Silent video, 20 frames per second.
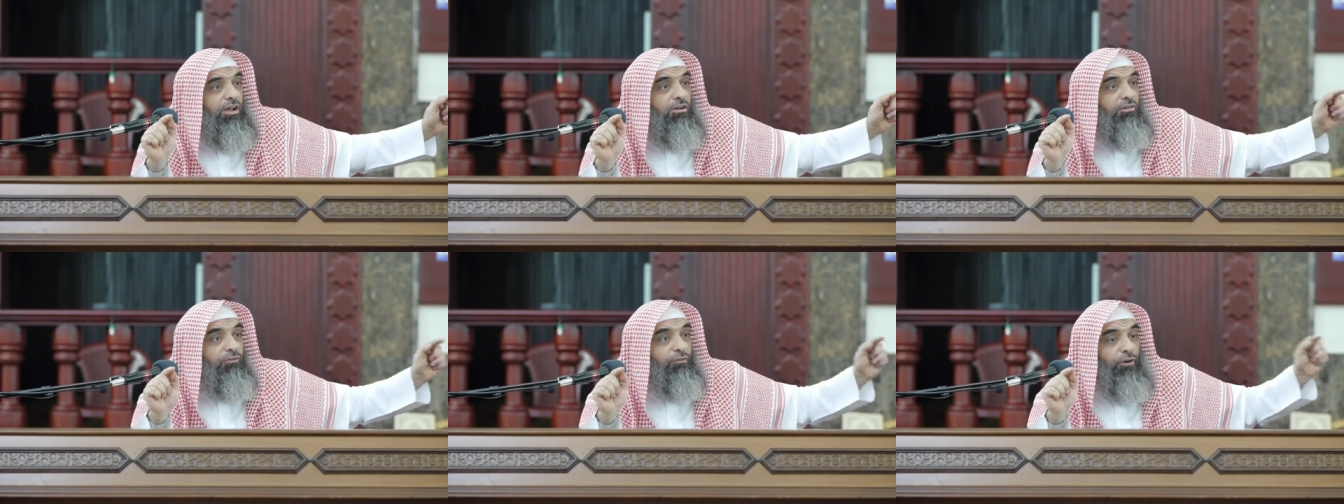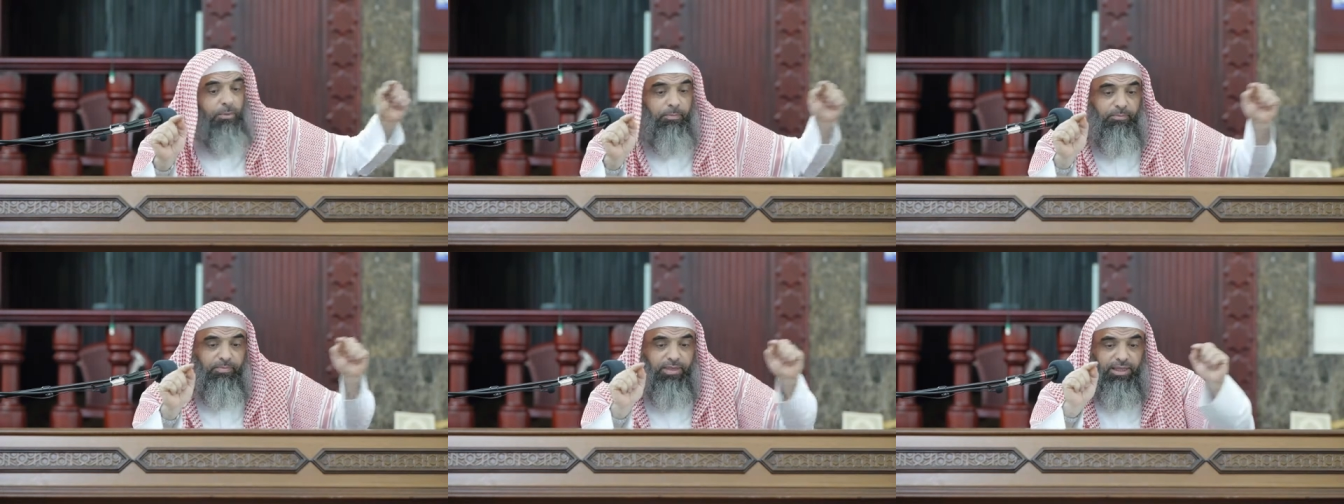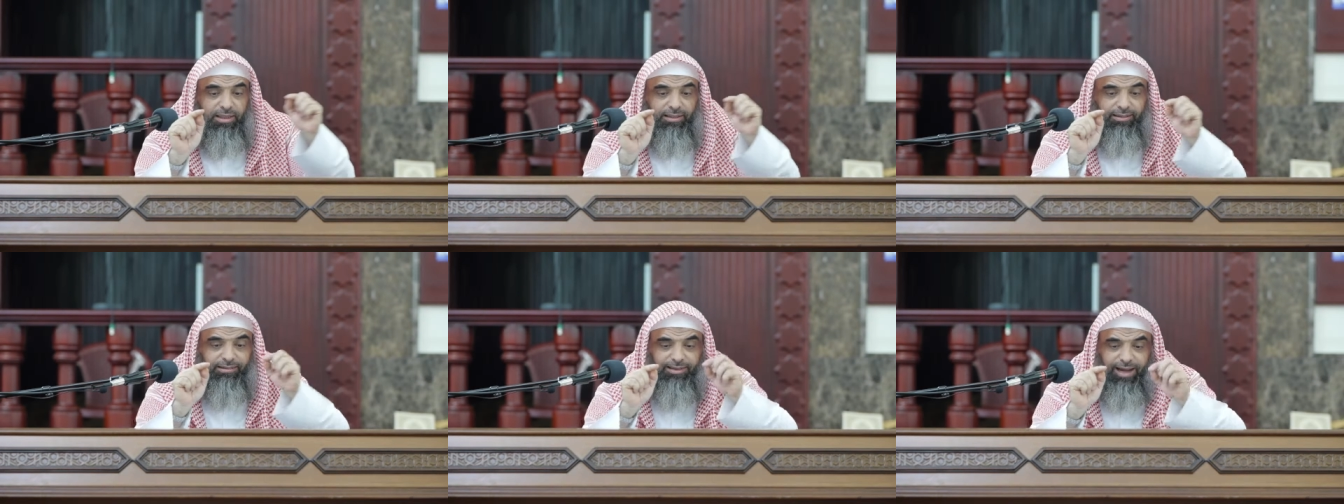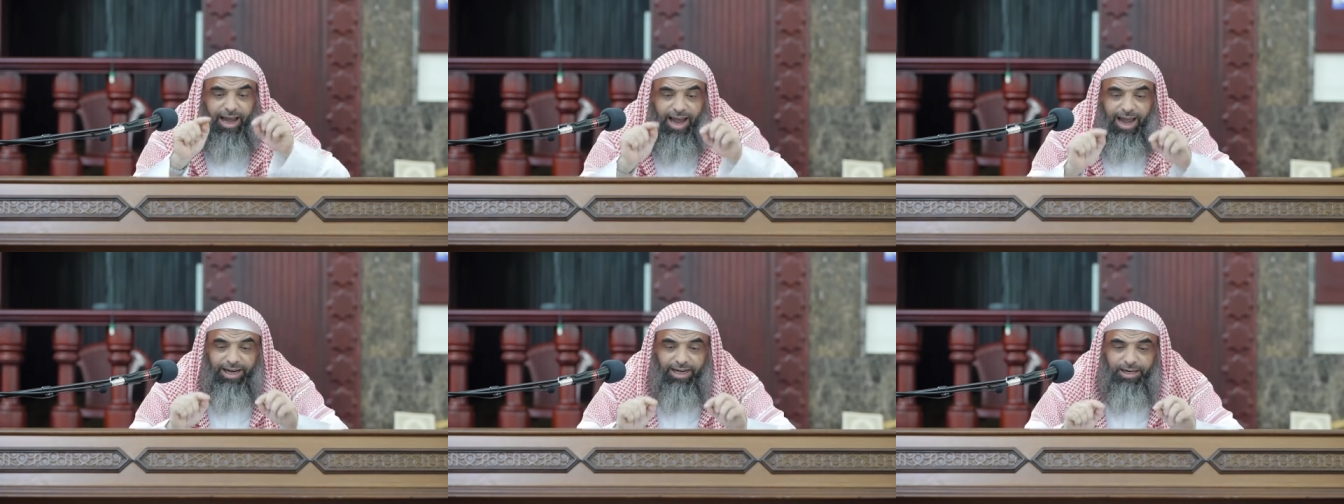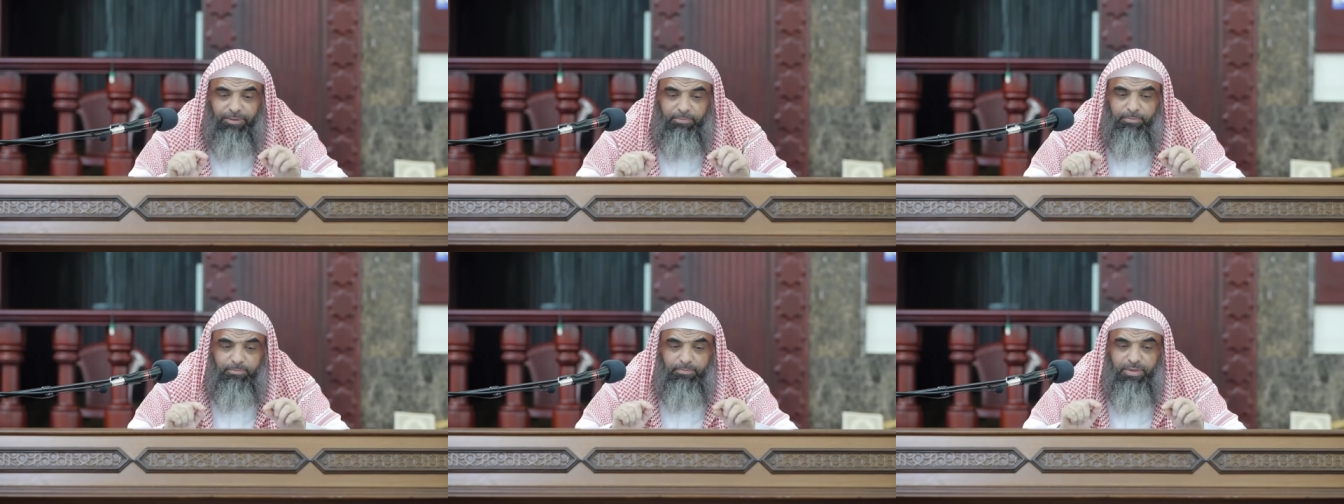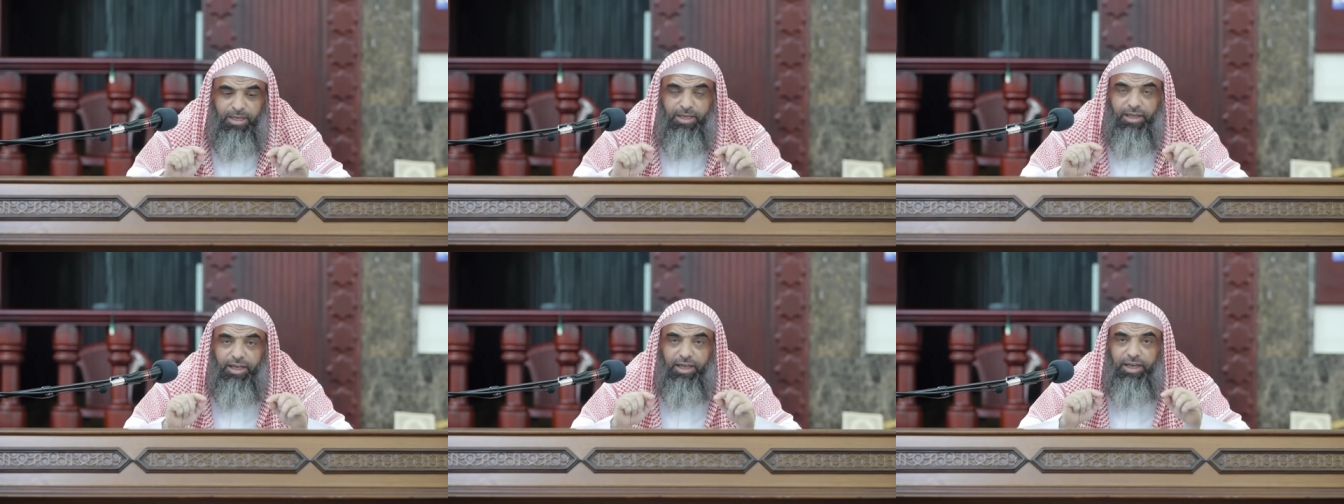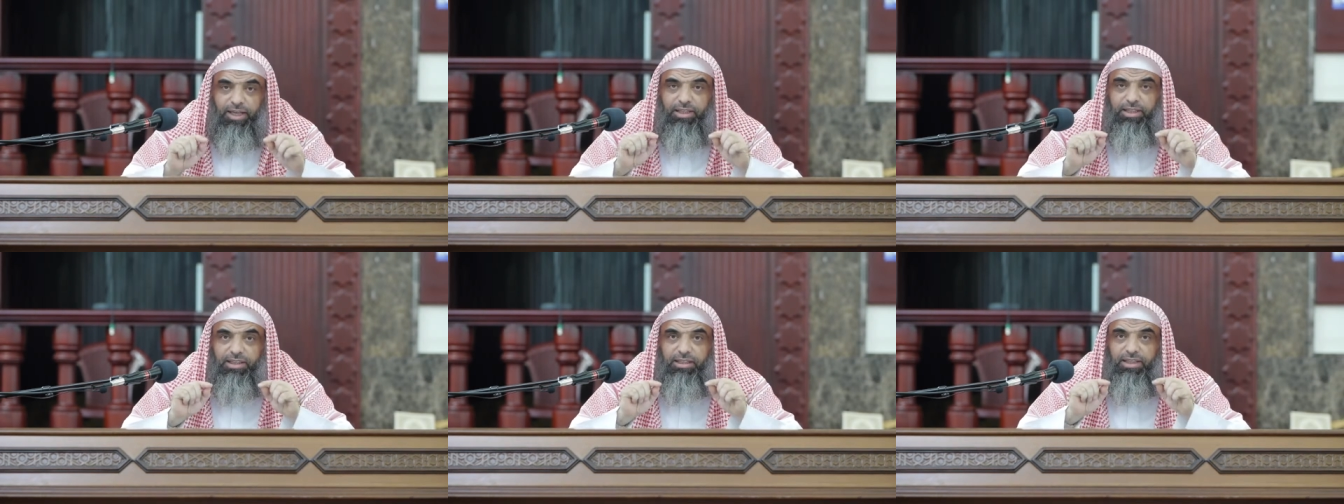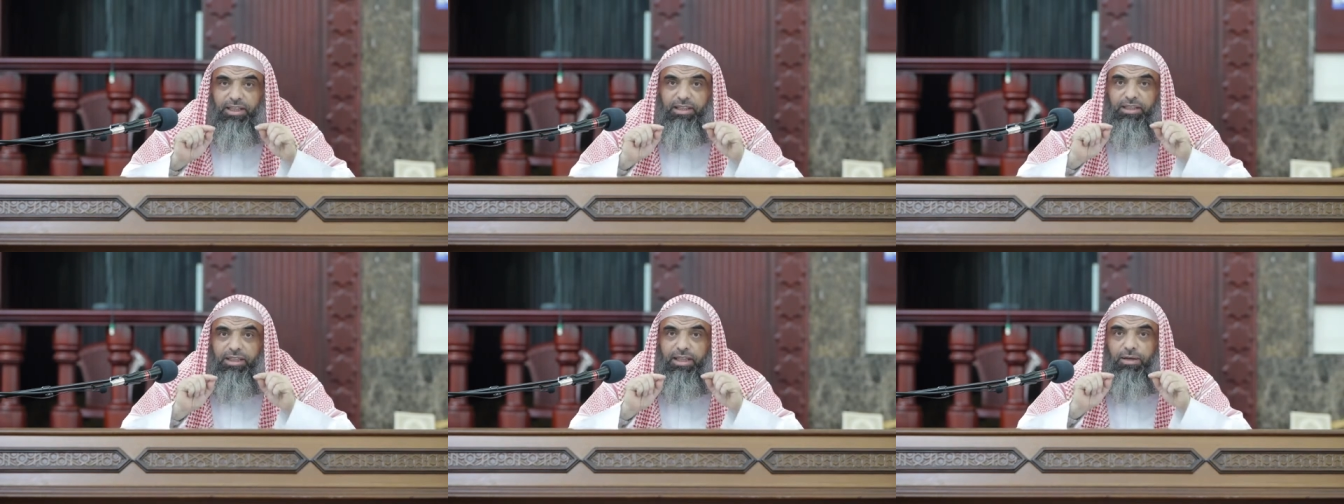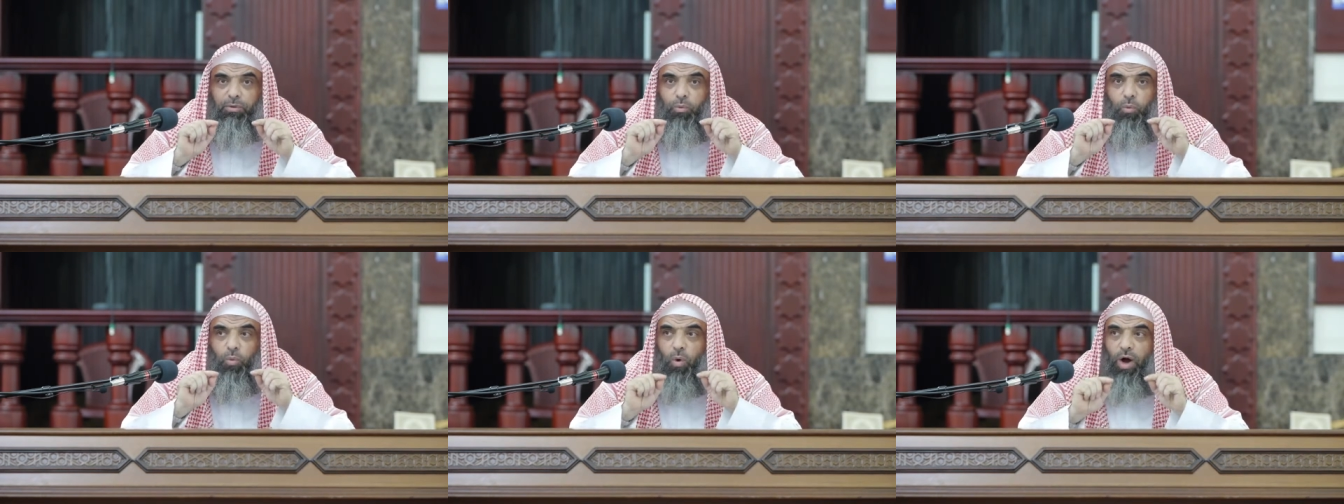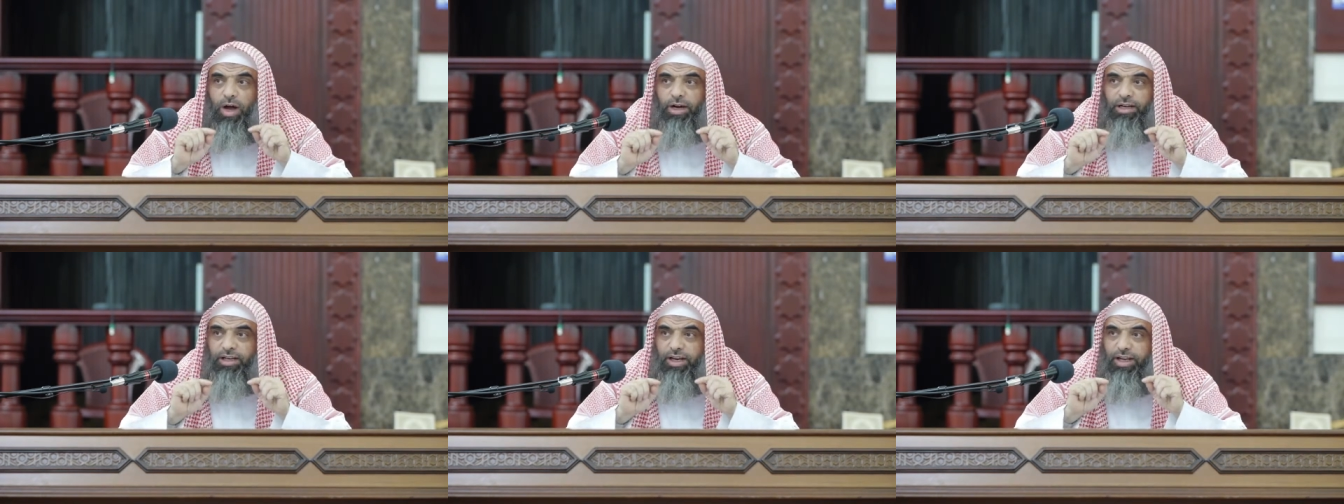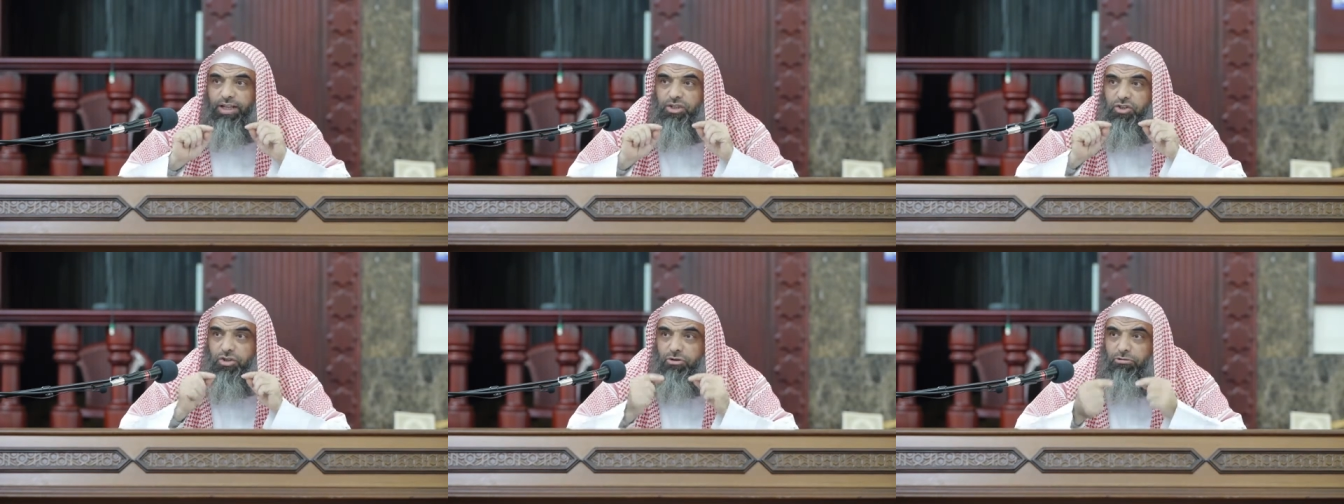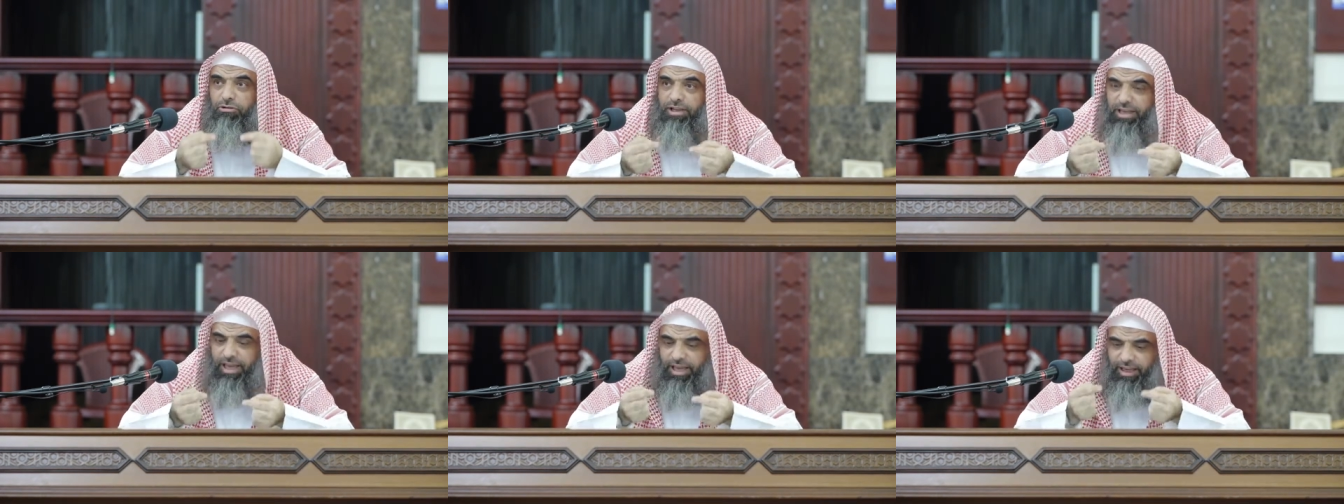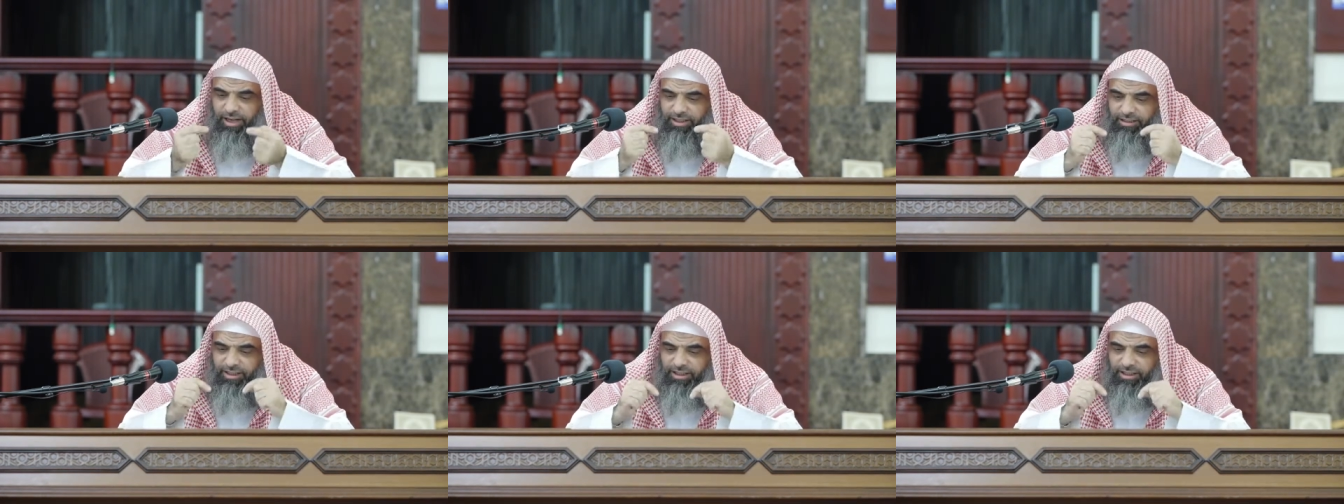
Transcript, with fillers: From the time one is created